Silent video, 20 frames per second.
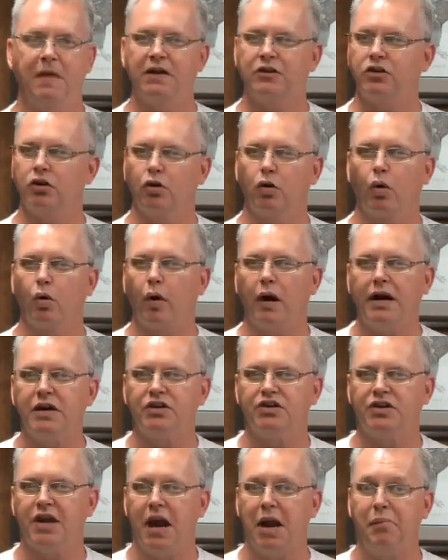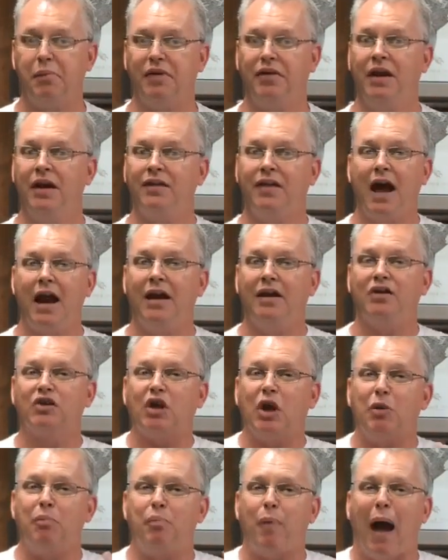That's a great statement. That
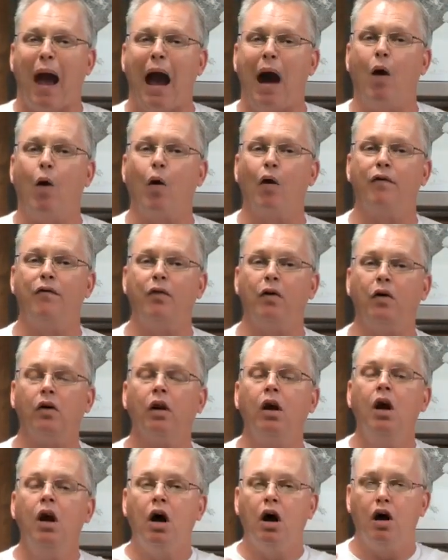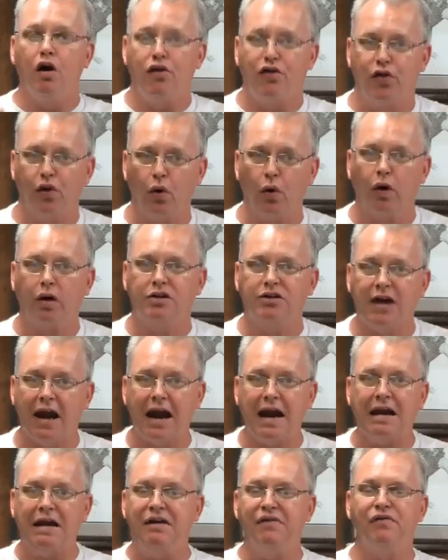is a powerful,
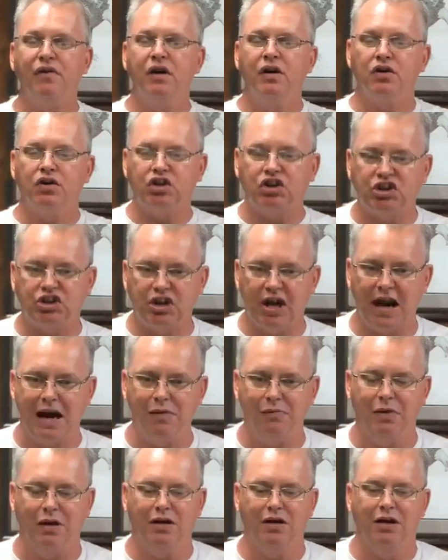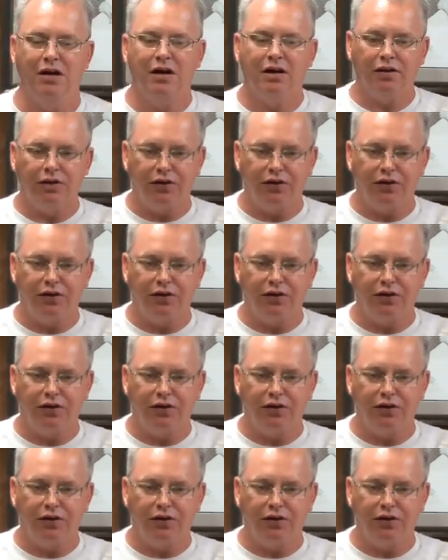authoritative statement.